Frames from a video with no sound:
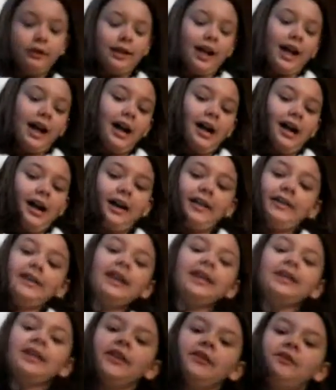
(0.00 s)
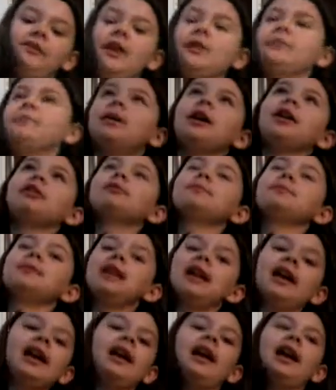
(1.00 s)
guys, it is Vampire Woman
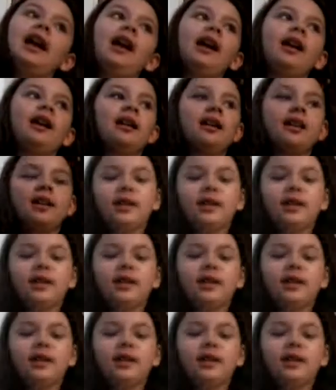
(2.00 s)
here,